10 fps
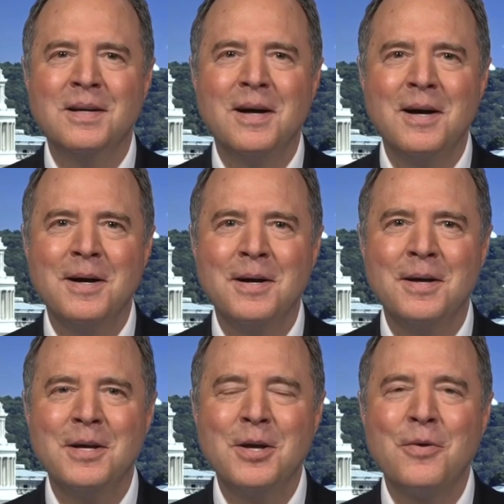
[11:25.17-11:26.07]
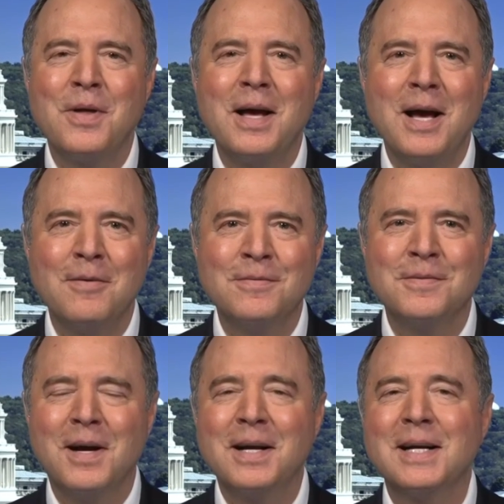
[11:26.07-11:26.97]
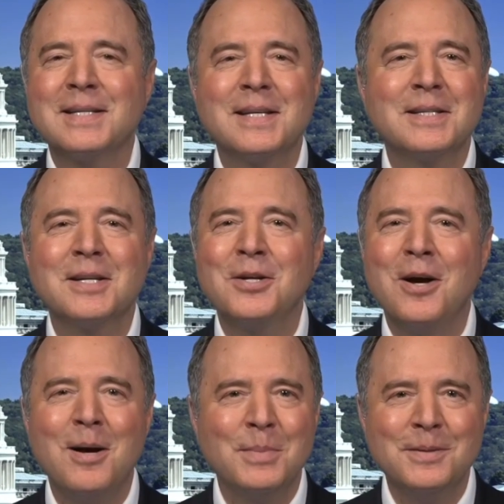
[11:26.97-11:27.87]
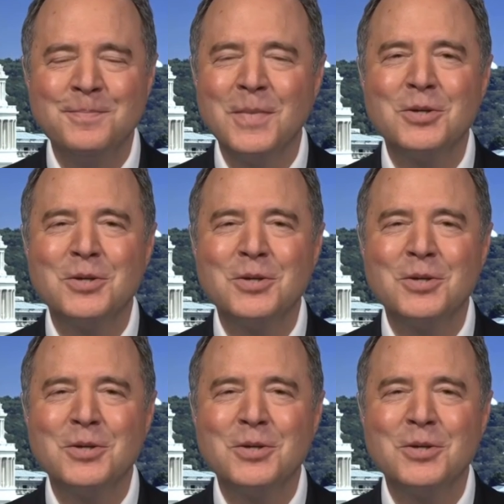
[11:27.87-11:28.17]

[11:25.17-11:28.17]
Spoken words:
You know, they have, I guess, this in common.